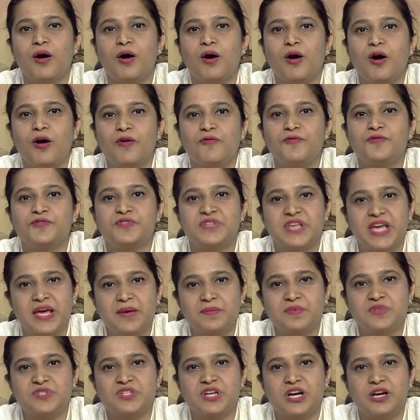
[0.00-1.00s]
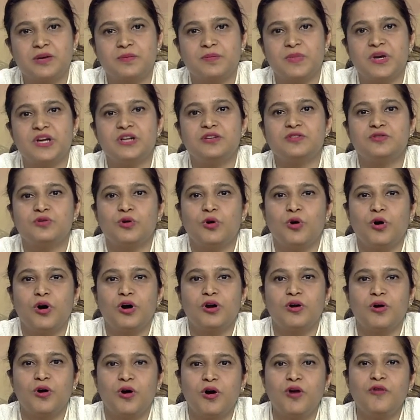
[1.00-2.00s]
of same statements
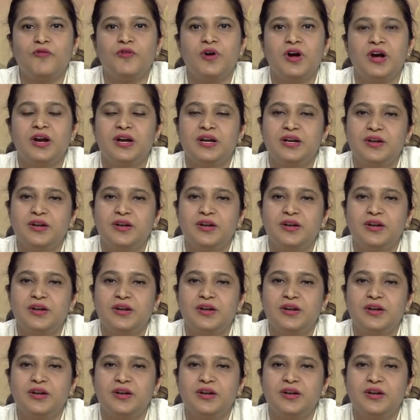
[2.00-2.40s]
or of